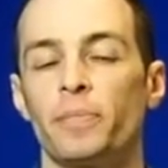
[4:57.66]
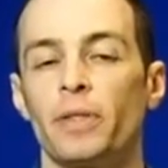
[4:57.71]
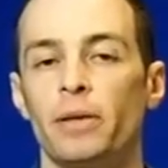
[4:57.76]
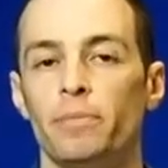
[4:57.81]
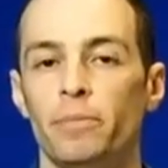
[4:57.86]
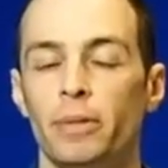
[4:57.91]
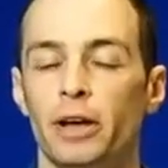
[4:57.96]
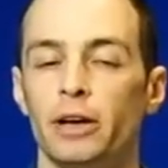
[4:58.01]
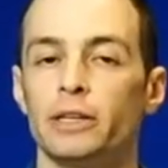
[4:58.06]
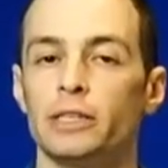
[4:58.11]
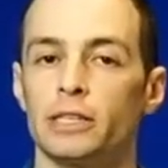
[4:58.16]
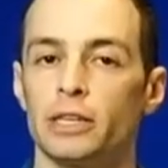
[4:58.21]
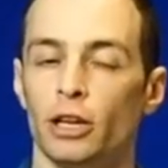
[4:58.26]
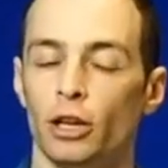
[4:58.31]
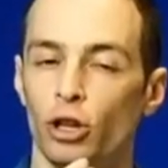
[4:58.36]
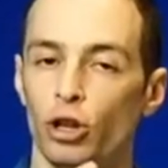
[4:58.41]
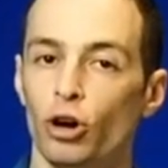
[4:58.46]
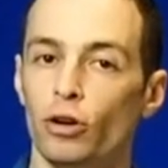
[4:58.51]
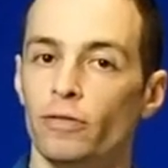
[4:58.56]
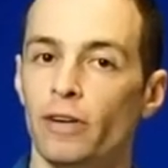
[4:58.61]
myth. because
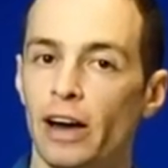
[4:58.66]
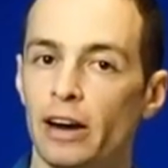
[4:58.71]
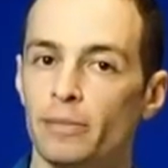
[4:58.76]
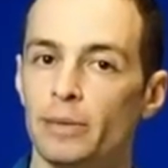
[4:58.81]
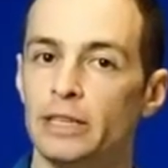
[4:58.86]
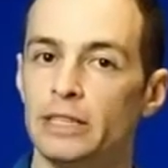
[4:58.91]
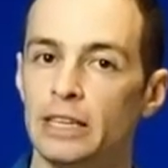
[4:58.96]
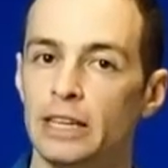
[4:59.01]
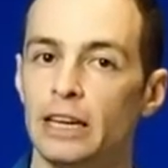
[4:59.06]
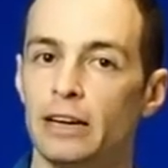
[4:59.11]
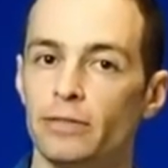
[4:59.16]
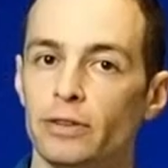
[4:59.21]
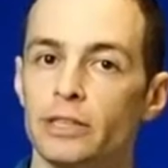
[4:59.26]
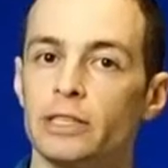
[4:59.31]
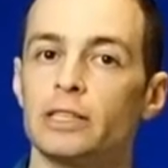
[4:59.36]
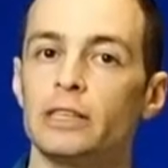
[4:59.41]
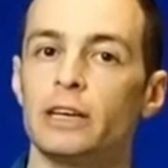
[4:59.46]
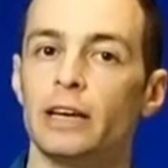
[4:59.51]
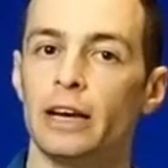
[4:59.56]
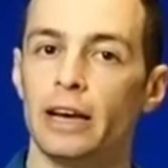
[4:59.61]
low vitamin D
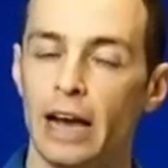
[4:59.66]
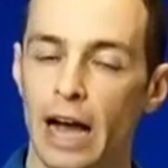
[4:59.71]
levels